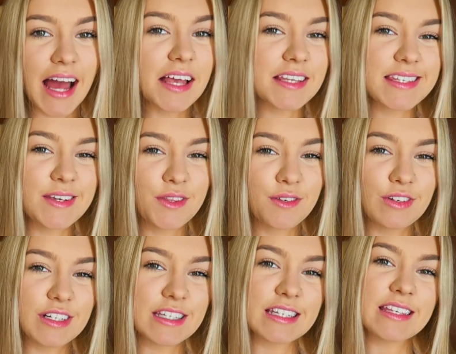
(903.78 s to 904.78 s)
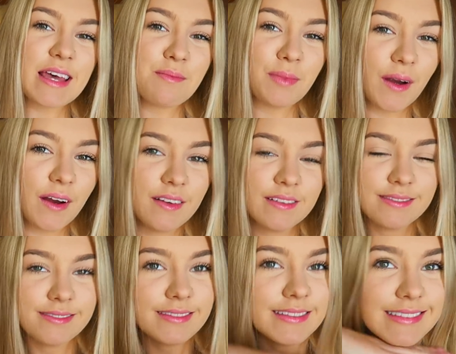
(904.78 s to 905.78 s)
I'll see you on the 1st of December.
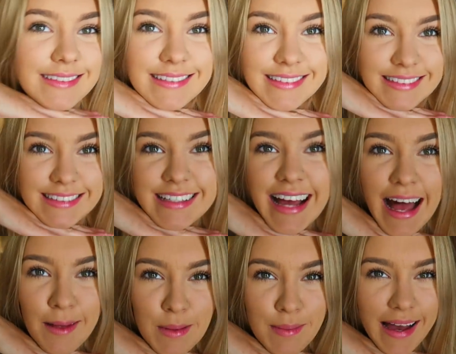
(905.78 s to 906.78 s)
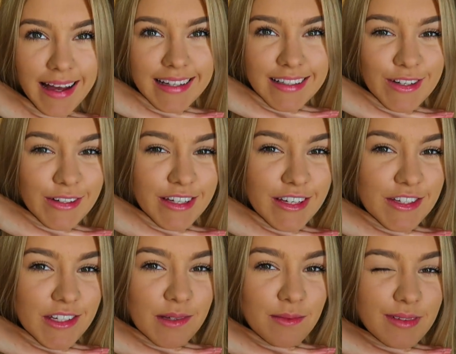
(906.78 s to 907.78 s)
I'll be back on
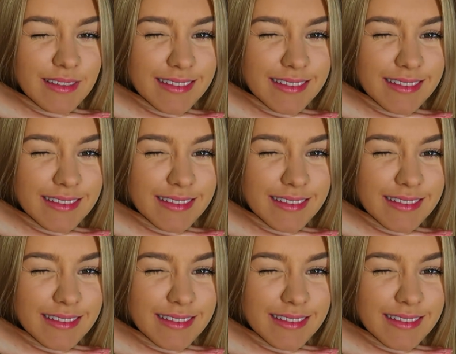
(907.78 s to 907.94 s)
YouTube.